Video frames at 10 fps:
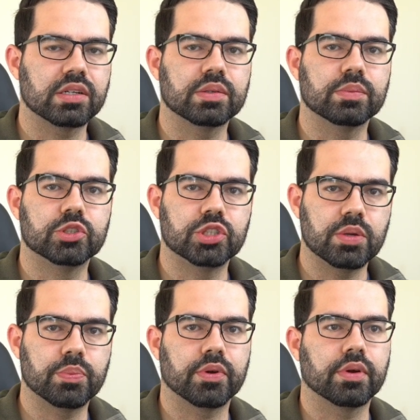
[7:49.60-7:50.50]

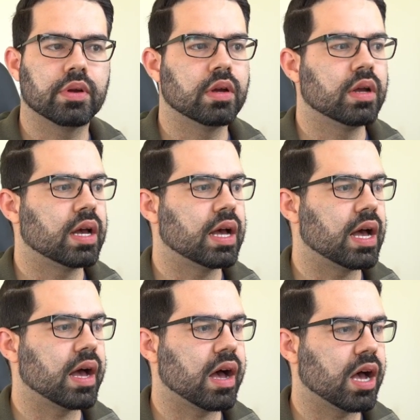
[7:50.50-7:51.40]
cheaper
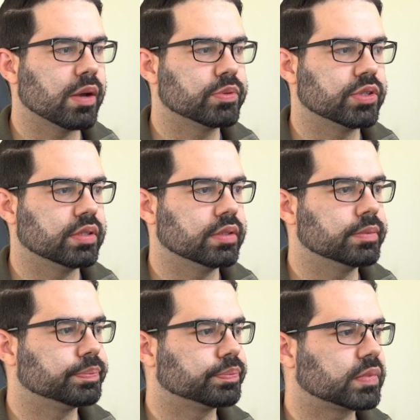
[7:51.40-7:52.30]
option
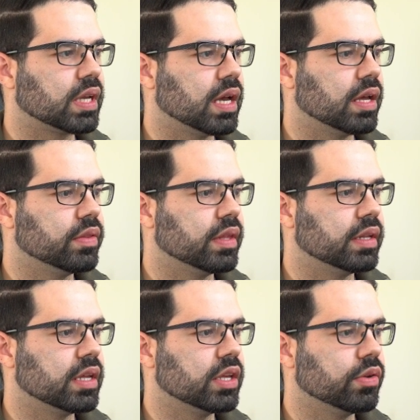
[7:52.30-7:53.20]

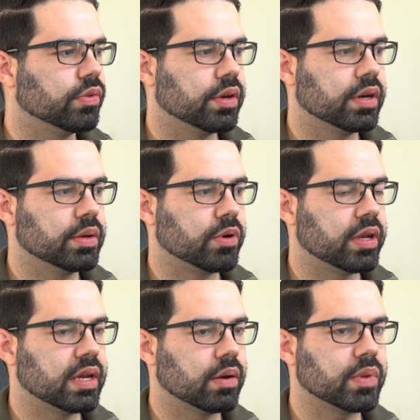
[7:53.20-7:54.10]
than Ethereum right
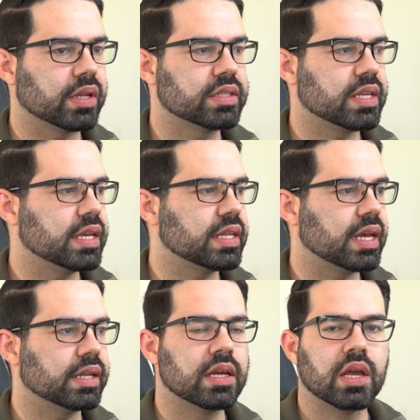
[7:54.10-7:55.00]
now. I'm not saying
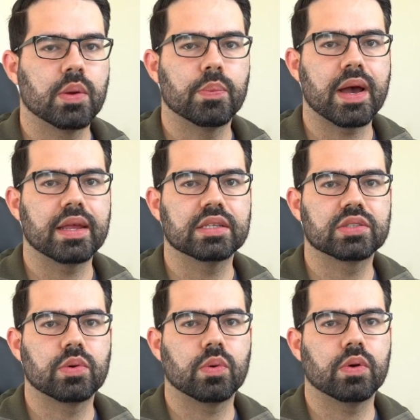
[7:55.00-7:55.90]
that
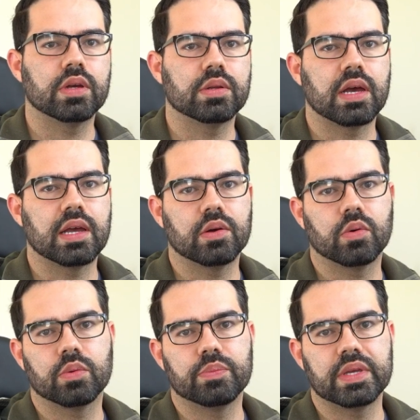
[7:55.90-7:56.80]
Binance Coin
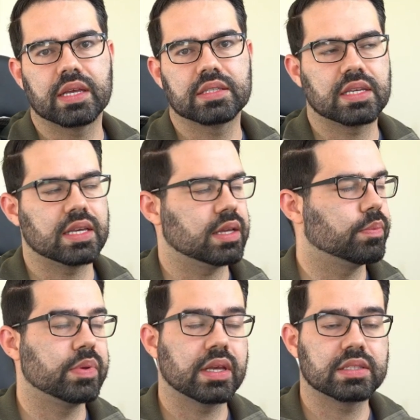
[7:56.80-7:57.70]
or
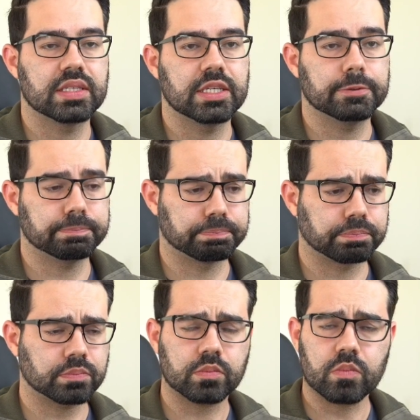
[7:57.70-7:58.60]
BSC,
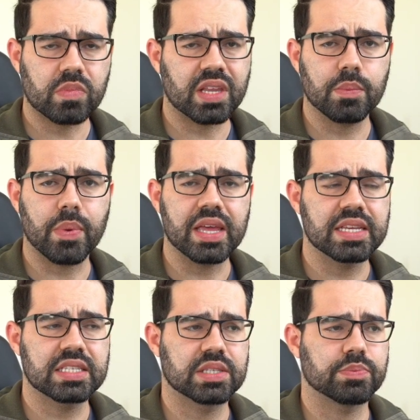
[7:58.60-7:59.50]

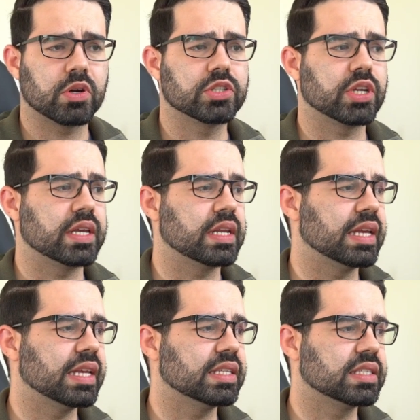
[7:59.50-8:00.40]
Binance Smart Chain,
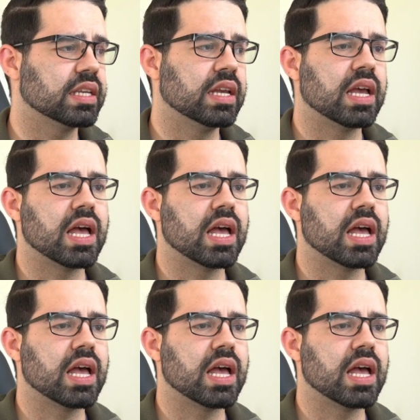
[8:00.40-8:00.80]
is a